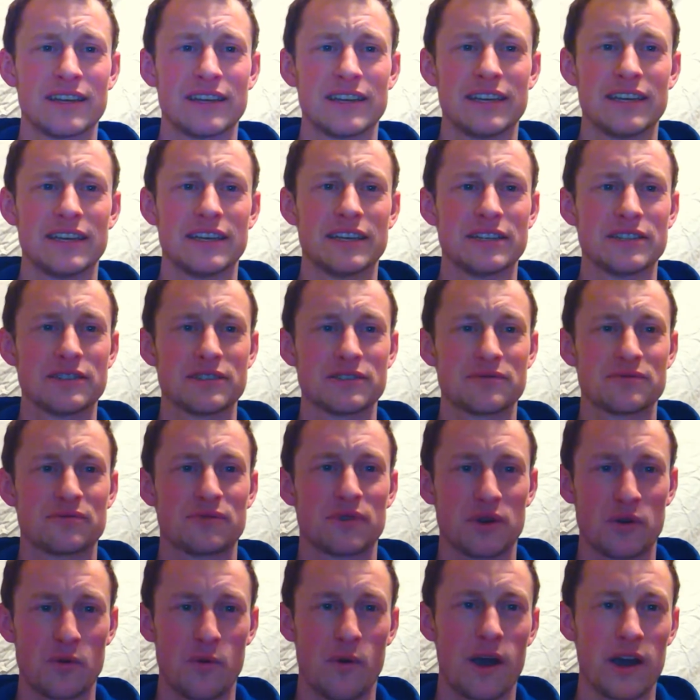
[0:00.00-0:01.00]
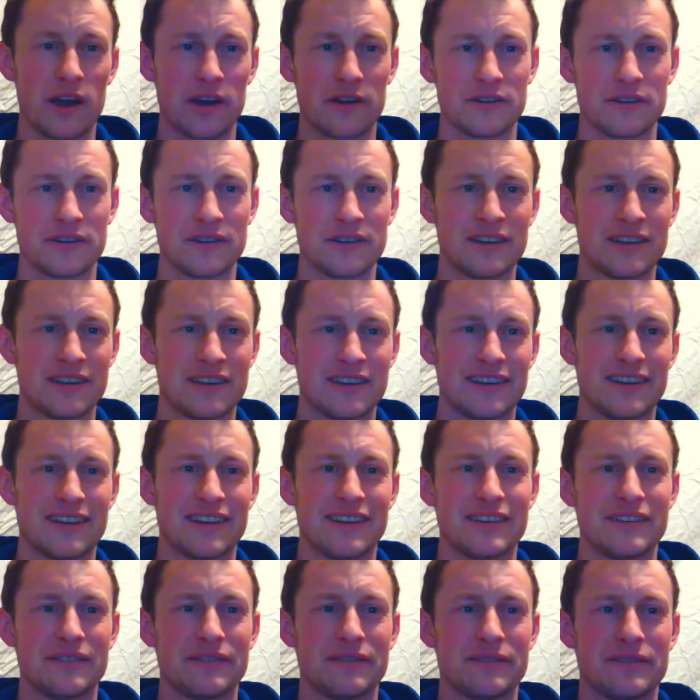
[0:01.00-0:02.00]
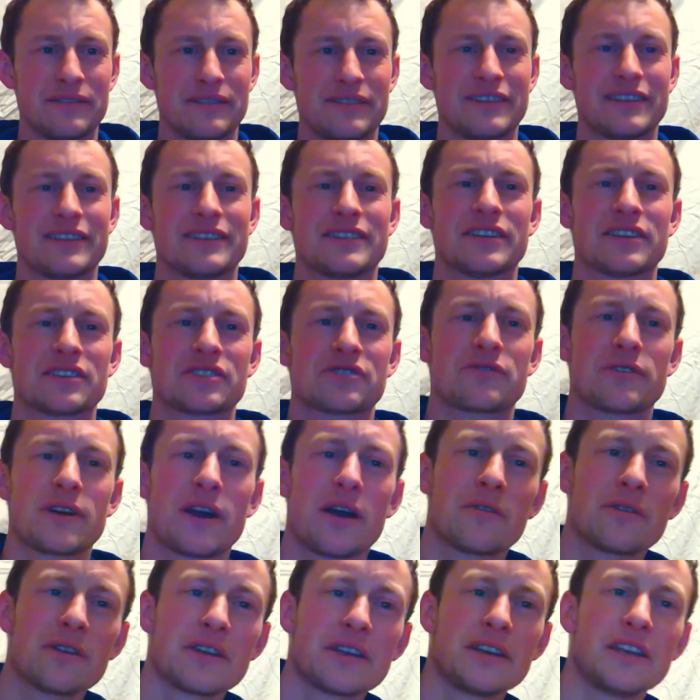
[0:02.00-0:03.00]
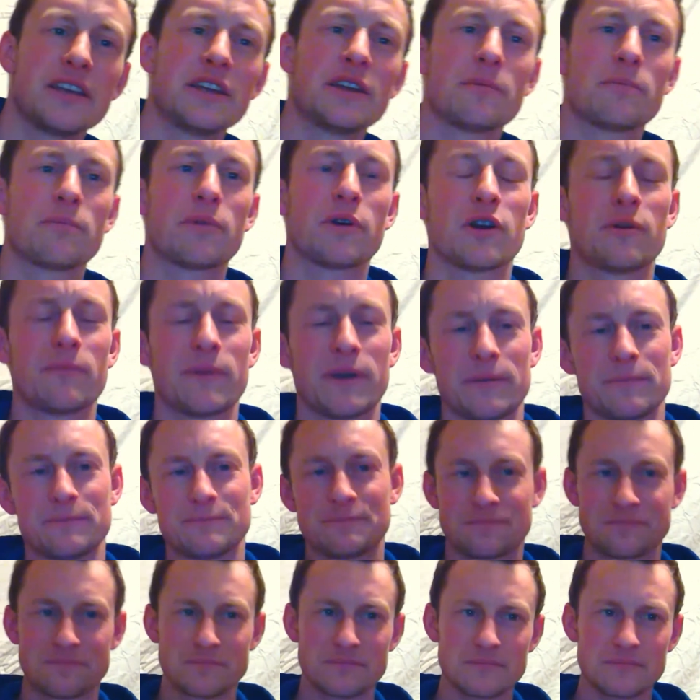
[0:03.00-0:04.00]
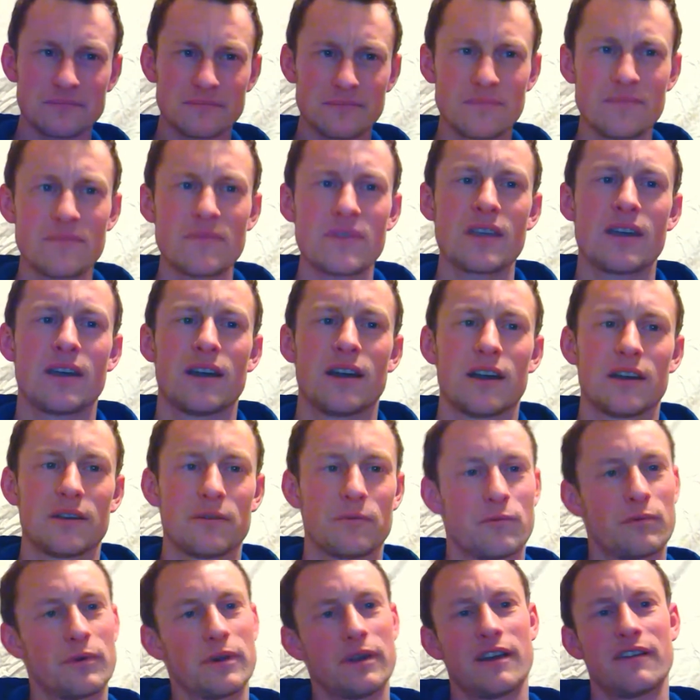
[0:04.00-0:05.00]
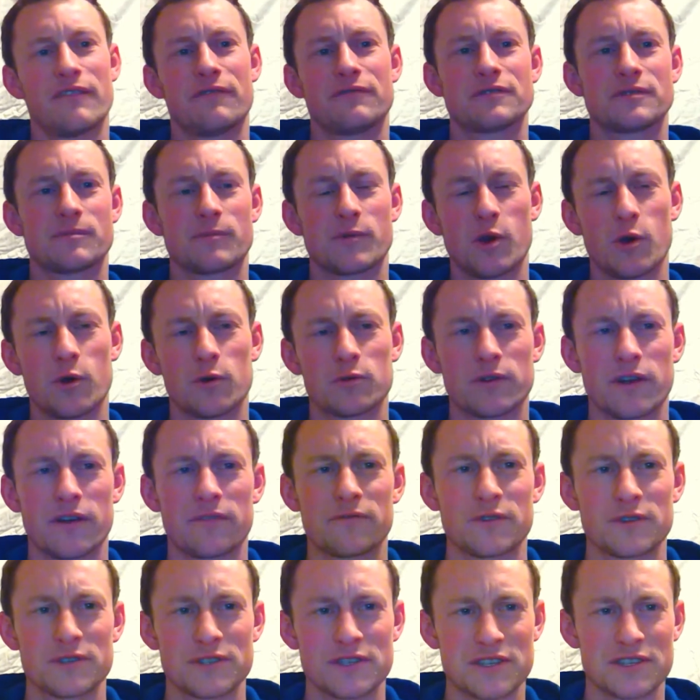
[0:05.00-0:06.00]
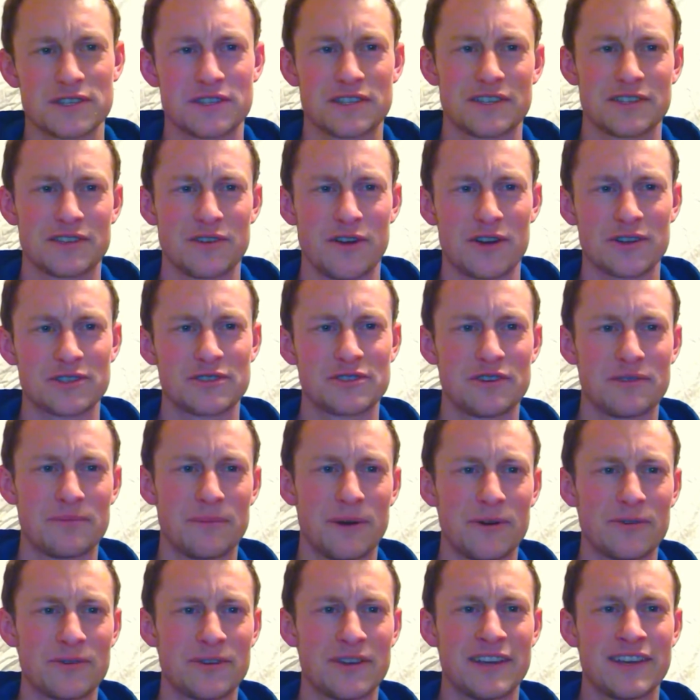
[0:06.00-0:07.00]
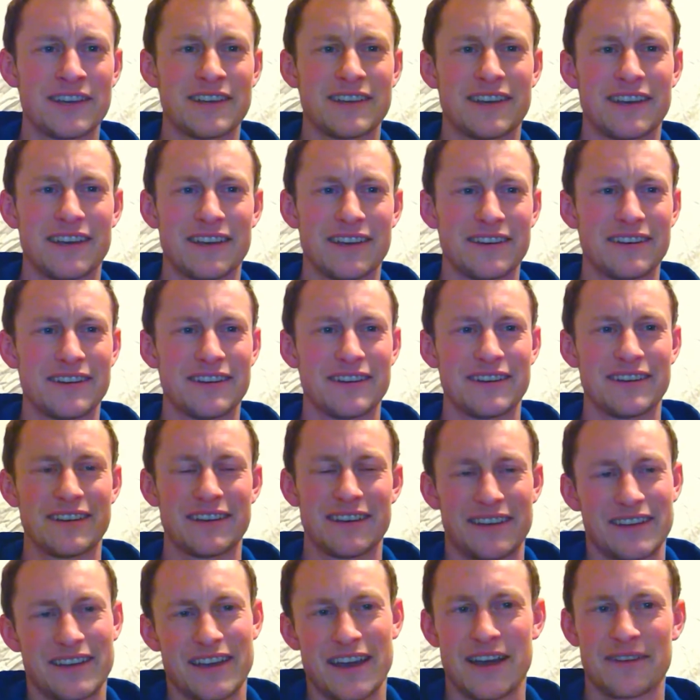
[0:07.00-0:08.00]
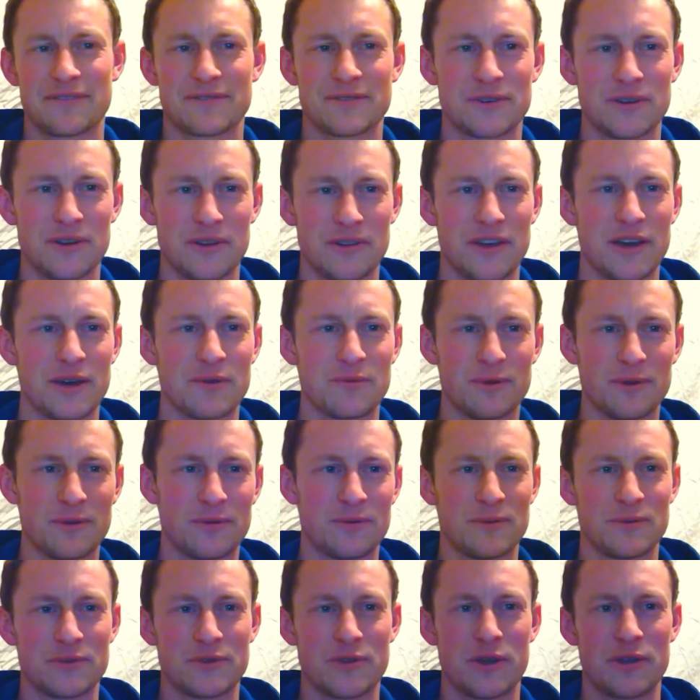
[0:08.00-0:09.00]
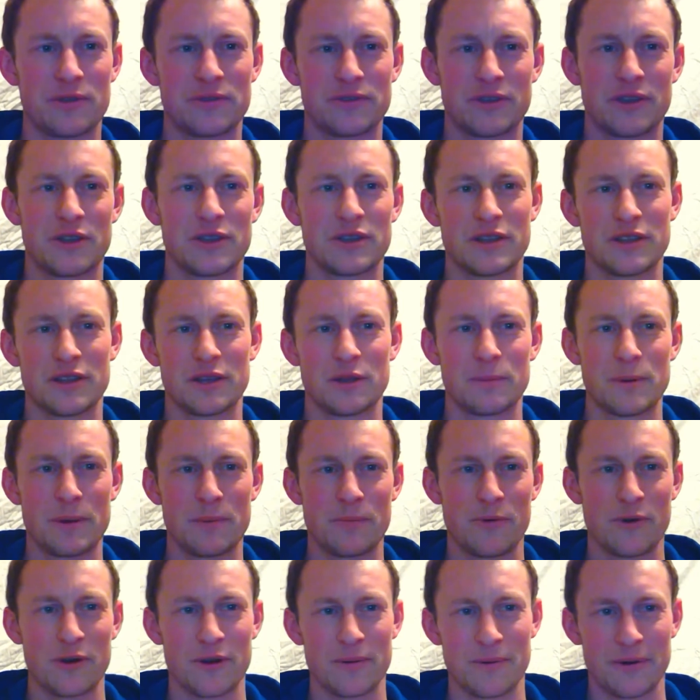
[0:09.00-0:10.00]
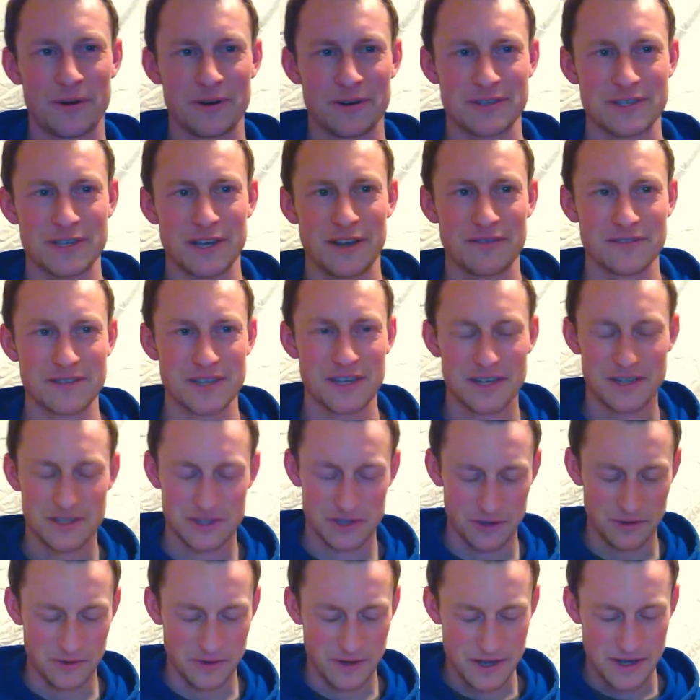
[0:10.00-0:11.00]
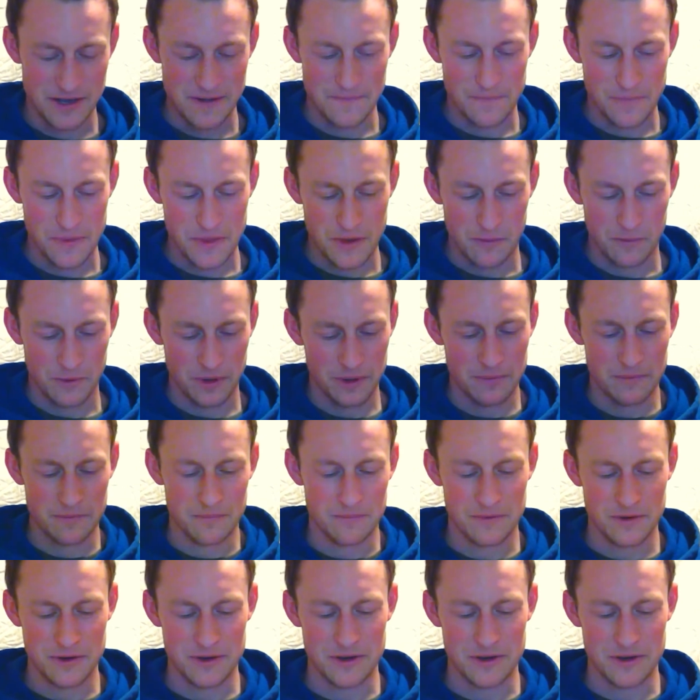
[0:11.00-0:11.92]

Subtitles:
is required, and does grounding need a permit. We have some code references to talk to you about, and after all that, we'll tell you a little bit more about ourselves. So when